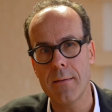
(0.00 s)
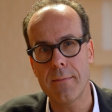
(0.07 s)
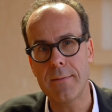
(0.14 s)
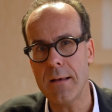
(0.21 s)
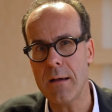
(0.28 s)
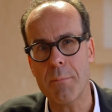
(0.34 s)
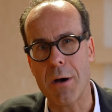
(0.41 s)

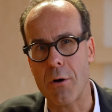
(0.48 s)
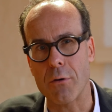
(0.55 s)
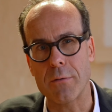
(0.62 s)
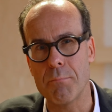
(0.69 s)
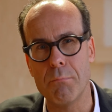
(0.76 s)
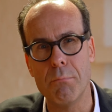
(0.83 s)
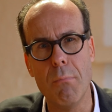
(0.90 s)
Think
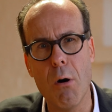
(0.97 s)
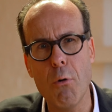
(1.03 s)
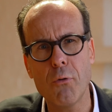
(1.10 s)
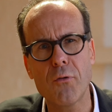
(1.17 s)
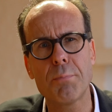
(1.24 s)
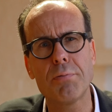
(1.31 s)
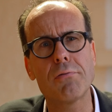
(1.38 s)
about
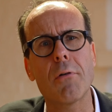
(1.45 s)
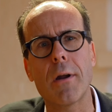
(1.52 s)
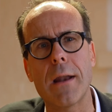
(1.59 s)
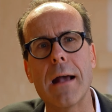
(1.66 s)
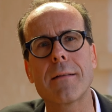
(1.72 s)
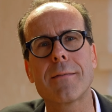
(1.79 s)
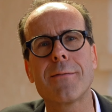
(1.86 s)
most
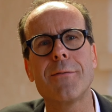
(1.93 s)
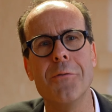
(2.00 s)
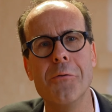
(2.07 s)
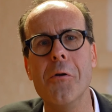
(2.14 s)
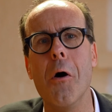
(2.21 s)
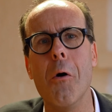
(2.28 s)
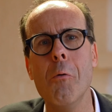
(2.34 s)
products
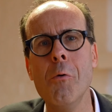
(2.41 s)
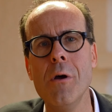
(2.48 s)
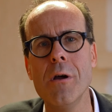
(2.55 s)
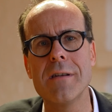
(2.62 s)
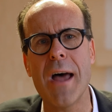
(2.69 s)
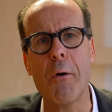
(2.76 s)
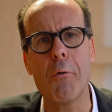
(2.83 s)

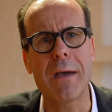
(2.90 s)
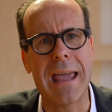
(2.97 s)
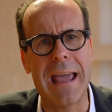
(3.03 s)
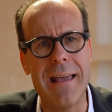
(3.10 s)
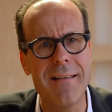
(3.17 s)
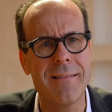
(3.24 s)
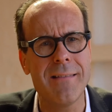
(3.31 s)

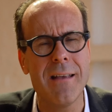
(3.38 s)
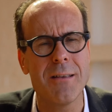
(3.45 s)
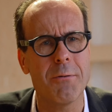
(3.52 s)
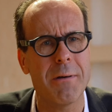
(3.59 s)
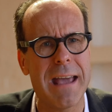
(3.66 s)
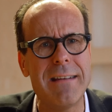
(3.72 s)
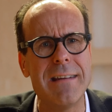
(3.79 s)
nowadays
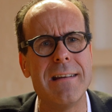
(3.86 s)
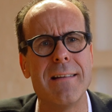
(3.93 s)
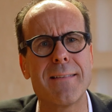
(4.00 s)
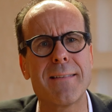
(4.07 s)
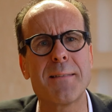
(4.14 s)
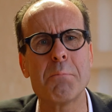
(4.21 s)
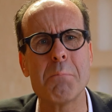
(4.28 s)
you get in
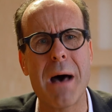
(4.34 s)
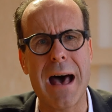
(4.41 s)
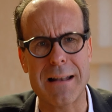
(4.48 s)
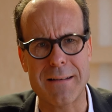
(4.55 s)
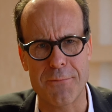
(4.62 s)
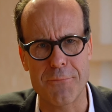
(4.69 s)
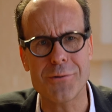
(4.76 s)
a
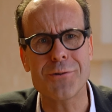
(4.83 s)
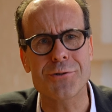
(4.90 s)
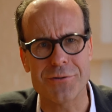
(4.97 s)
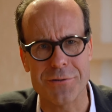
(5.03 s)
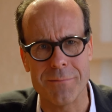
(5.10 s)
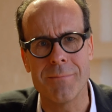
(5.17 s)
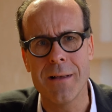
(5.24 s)
smart
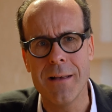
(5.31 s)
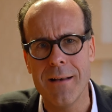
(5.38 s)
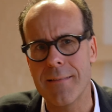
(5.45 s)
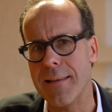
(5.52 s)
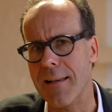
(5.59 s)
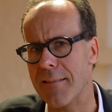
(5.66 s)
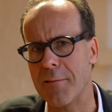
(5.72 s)
version.
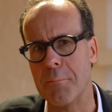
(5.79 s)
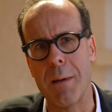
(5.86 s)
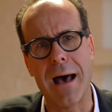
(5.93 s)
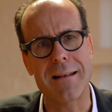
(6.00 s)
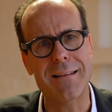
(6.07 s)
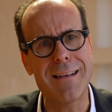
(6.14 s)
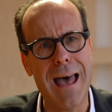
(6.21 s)
There are
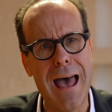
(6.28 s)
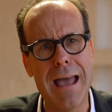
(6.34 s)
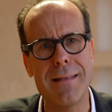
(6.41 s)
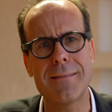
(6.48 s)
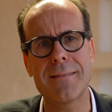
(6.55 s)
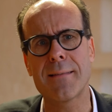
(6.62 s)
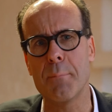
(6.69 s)
smart
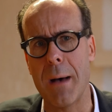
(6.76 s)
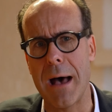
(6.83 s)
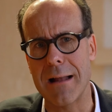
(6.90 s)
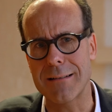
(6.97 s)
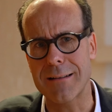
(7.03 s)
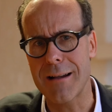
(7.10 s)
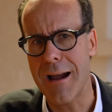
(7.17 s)
lights,
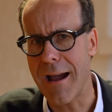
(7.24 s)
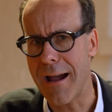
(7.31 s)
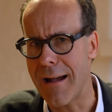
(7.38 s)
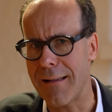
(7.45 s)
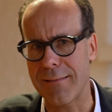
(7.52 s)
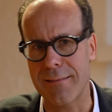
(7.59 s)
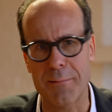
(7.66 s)
smart
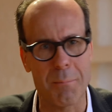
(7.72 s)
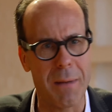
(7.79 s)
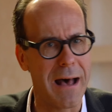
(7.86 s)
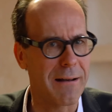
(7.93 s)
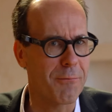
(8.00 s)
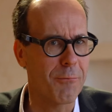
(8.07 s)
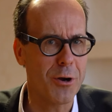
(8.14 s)
cars,
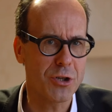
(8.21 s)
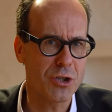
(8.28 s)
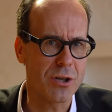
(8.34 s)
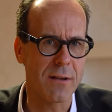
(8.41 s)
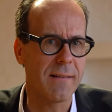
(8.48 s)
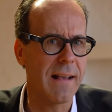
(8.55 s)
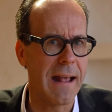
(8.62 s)
smart
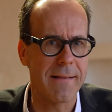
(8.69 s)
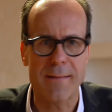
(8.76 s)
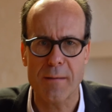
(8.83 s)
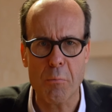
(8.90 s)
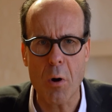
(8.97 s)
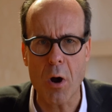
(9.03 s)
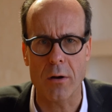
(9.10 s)
watches, and
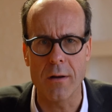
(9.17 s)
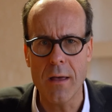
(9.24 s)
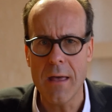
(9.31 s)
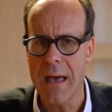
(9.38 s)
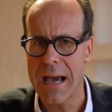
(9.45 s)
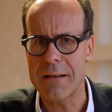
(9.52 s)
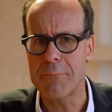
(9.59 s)
so on.
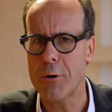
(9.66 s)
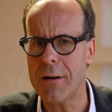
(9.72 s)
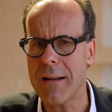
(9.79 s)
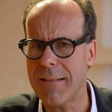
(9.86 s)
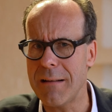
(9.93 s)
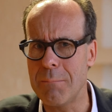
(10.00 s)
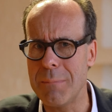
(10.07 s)
And what
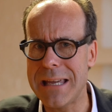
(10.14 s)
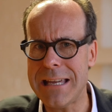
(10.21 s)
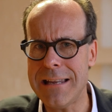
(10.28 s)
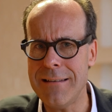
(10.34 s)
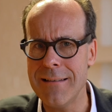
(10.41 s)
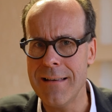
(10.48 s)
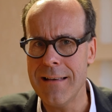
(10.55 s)
does it
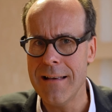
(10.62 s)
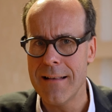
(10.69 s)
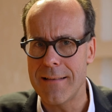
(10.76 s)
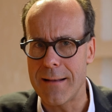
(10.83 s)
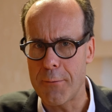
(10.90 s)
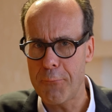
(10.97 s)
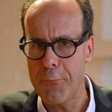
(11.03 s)
mean?
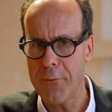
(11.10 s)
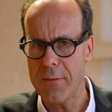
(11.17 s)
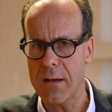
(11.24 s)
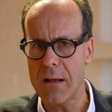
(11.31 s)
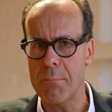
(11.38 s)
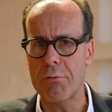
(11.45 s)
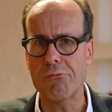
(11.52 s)
That a
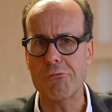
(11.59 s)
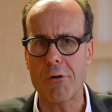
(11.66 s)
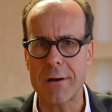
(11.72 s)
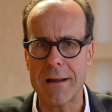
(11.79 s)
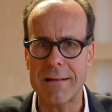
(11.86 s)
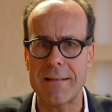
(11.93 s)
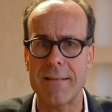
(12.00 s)
physical
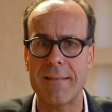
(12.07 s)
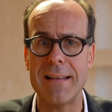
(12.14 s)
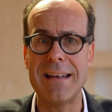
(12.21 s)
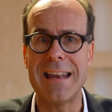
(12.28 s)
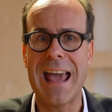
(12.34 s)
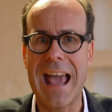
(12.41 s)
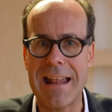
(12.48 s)
product is
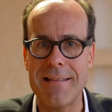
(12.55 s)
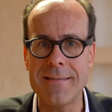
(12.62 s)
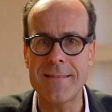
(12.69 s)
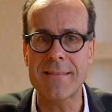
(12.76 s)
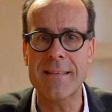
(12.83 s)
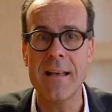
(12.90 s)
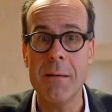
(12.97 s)

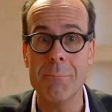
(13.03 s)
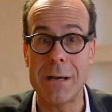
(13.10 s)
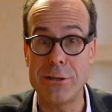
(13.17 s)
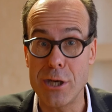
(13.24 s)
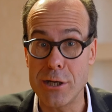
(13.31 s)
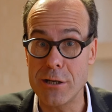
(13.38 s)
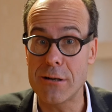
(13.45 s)
enhanced by
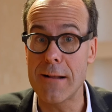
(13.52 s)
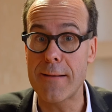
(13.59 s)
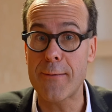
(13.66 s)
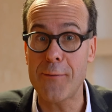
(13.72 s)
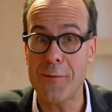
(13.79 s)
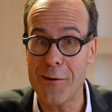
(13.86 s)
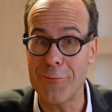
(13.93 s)
digital
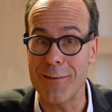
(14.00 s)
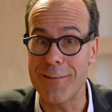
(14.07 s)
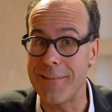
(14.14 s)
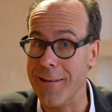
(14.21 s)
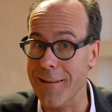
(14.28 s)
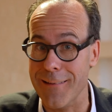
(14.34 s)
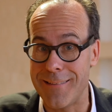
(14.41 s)

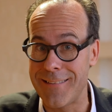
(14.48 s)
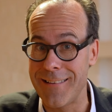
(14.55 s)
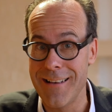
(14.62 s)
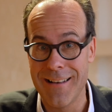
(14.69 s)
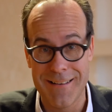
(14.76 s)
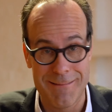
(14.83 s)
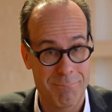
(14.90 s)

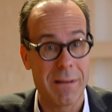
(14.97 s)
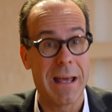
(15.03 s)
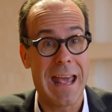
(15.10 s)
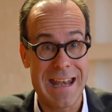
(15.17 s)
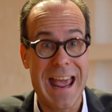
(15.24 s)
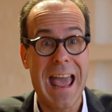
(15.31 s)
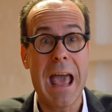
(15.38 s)
services,
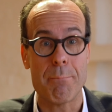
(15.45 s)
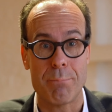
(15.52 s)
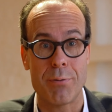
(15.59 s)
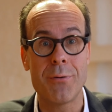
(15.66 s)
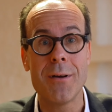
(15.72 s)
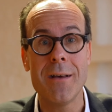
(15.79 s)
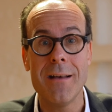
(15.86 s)
an
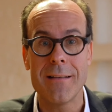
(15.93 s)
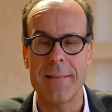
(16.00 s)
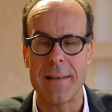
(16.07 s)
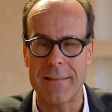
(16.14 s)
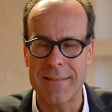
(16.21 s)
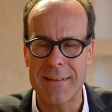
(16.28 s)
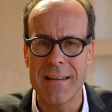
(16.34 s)
app
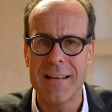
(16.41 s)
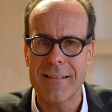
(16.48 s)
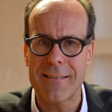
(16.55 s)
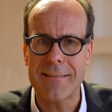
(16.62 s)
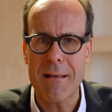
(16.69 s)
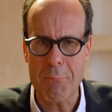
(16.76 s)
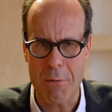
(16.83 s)
that
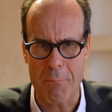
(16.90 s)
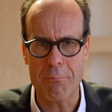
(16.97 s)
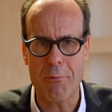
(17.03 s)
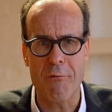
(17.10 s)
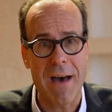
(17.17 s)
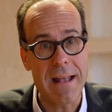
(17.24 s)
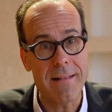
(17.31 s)
somehow
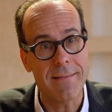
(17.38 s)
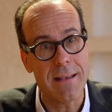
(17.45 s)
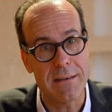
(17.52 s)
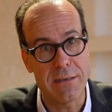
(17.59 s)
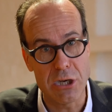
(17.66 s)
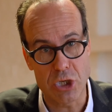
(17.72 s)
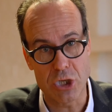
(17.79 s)
provides
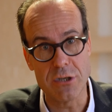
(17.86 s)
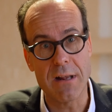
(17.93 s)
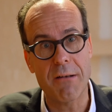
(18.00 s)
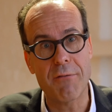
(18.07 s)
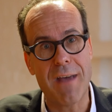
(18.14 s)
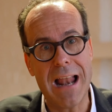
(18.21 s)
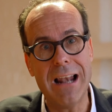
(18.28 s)

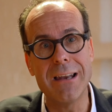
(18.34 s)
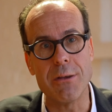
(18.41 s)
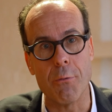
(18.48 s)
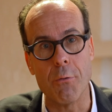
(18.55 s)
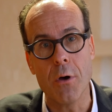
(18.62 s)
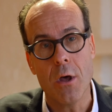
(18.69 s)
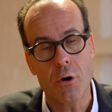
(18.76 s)
additional
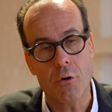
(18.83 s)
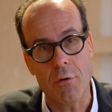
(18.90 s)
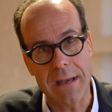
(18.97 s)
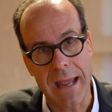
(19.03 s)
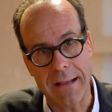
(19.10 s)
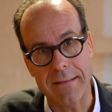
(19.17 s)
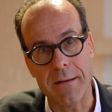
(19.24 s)
value
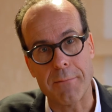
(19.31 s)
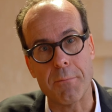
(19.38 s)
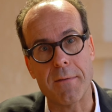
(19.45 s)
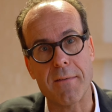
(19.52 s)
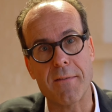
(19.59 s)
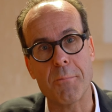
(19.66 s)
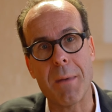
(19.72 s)
connected
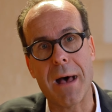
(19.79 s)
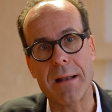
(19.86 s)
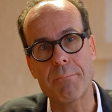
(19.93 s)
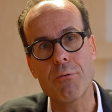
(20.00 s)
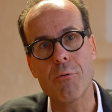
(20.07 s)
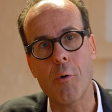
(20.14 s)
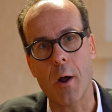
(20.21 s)
with a
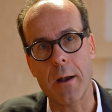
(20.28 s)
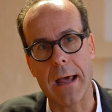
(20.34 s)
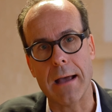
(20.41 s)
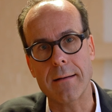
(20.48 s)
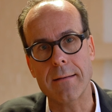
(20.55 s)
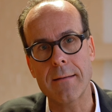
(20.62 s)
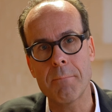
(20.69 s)
smart
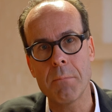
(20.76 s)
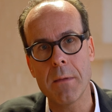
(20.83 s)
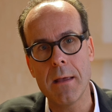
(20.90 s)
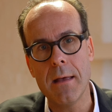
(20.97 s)
product.